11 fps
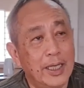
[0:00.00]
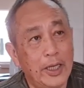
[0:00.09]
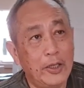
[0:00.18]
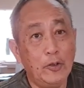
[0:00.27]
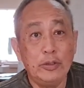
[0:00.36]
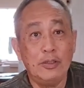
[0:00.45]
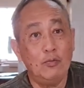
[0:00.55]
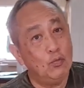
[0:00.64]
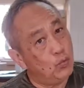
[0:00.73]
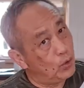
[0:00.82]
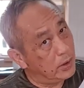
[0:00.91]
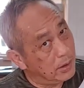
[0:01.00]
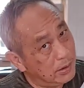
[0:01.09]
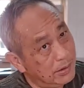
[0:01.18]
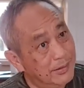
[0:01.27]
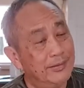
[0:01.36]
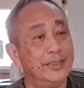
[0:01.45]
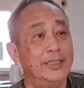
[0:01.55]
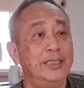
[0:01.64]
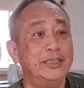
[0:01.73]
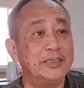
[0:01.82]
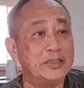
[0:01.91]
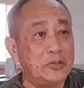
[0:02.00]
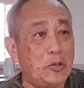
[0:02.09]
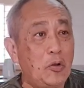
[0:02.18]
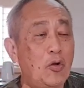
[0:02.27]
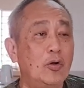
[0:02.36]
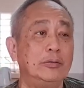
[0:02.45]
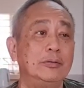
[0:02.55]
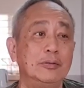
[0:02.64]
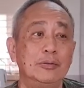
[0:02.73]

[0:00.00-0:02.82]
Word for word: You know, the world is not